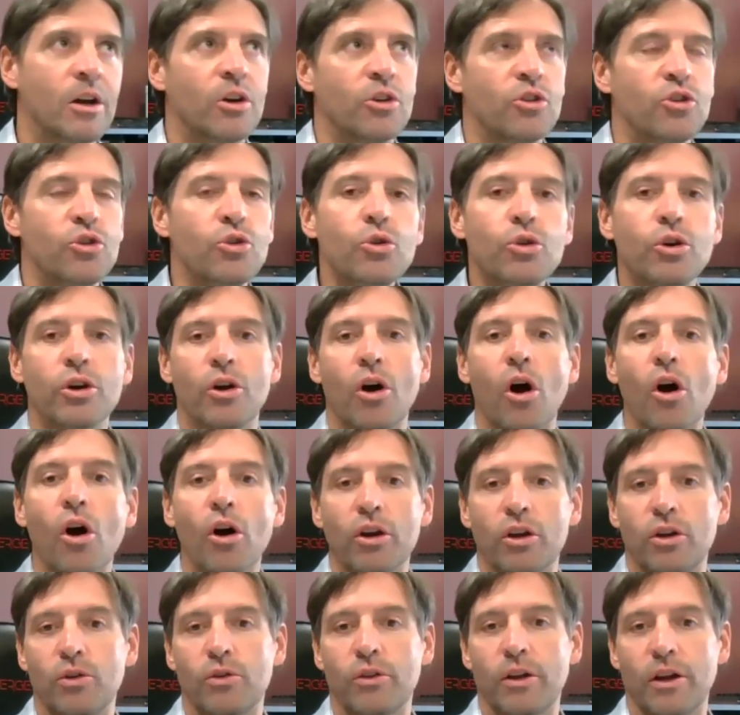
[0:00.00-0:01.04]
you could
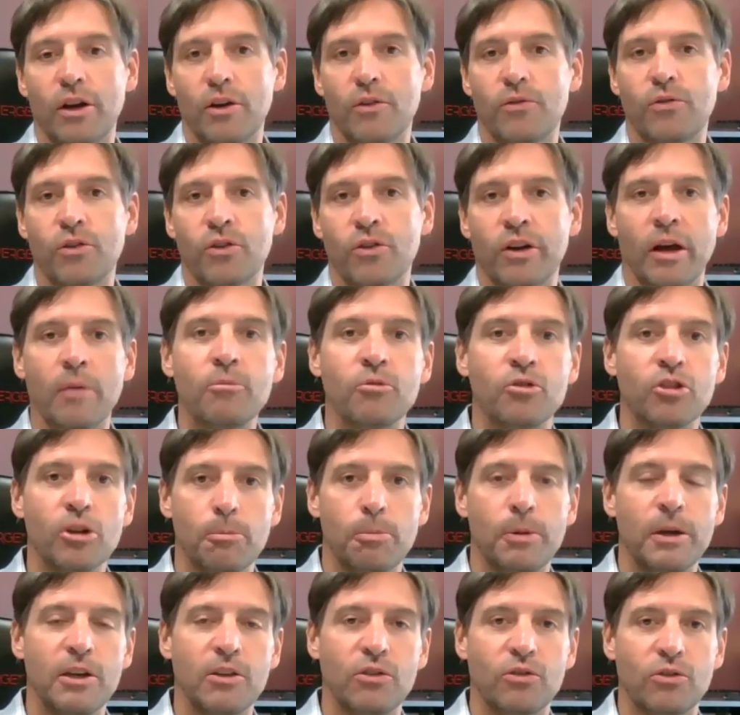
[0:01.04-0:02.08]
argue that if you're an
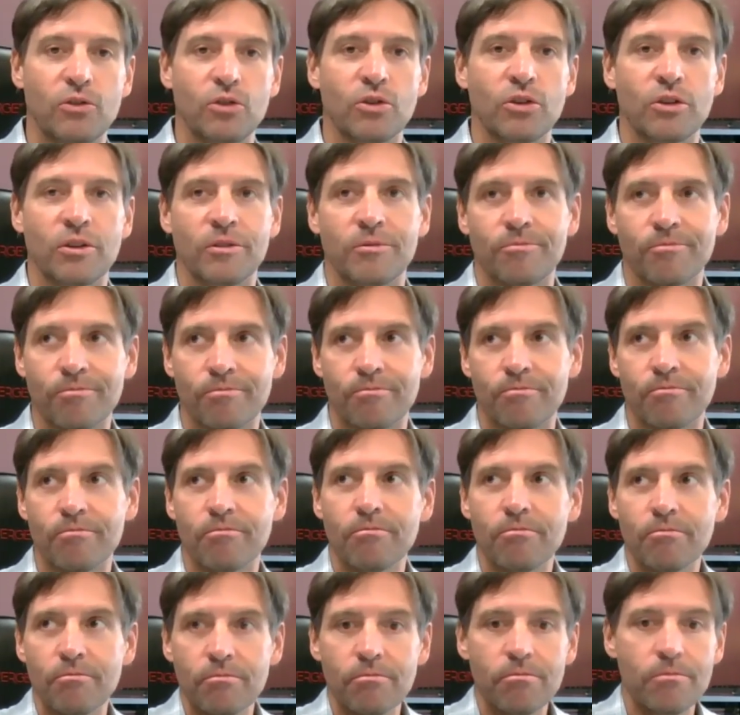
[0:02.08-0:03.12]
MGP student,
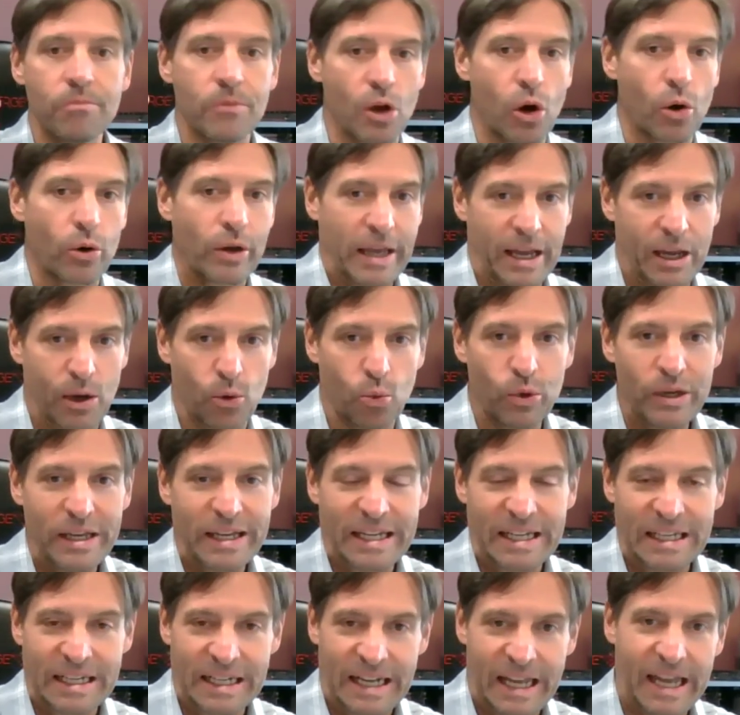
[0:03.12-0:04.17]
okay, we
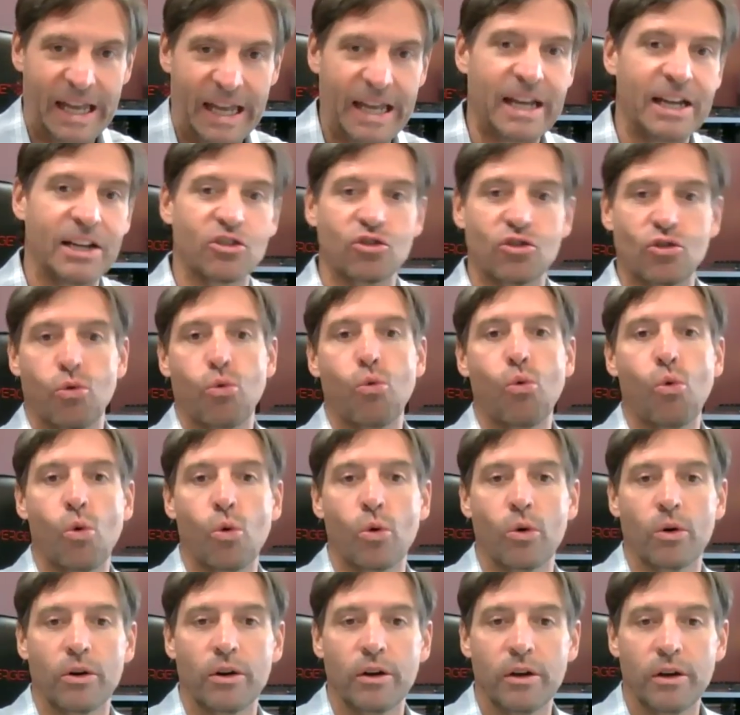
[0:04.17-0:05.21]
can edge
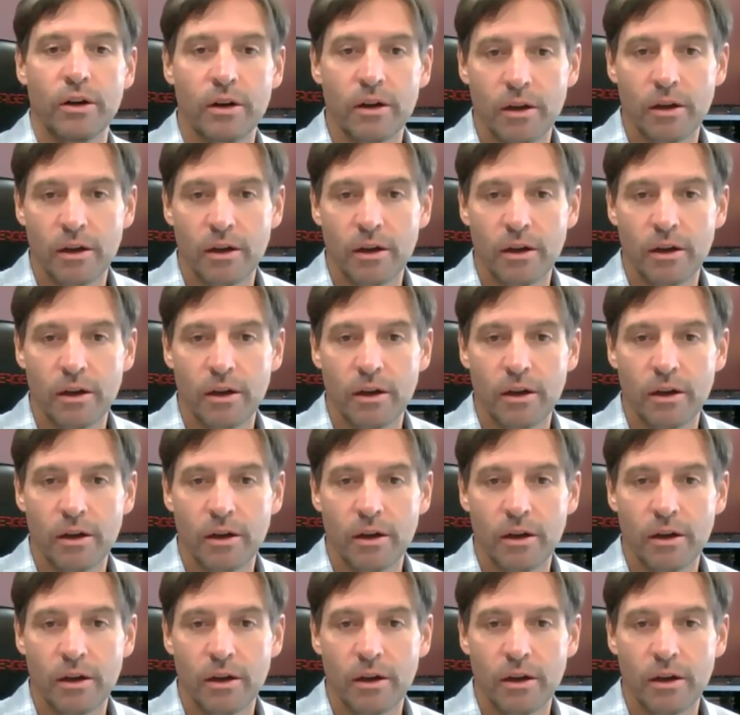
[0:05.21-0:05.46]
toward,